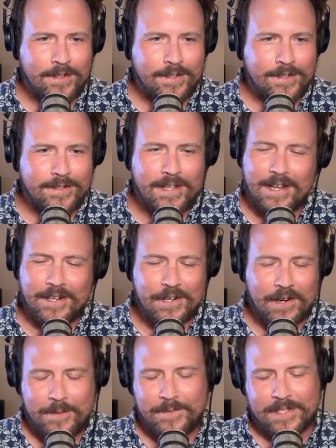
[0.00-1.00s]
So I don't
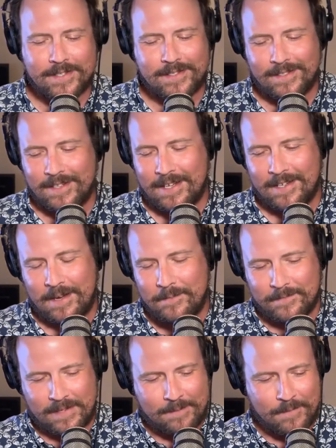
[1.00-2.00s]
know.
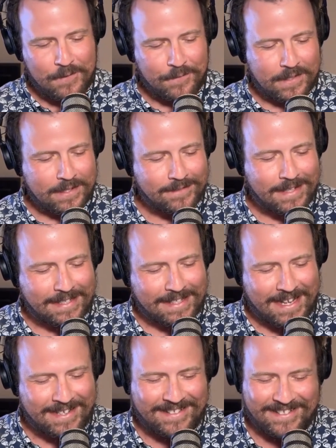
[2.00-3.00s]
I'm over it. Like,
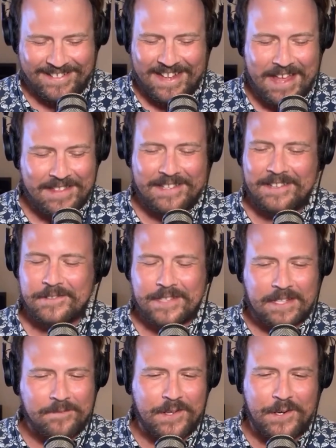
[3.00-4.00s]
and then there's
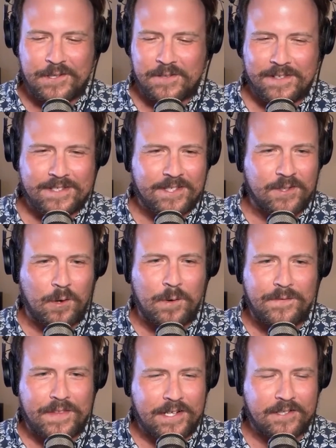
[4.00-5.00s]
like the videos of us
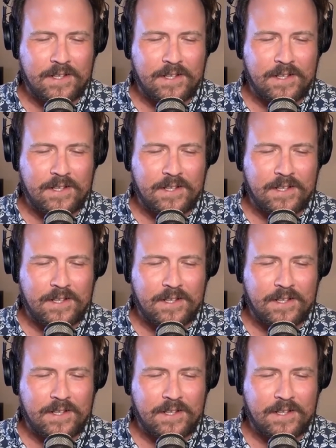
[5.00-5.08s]
throwing things on the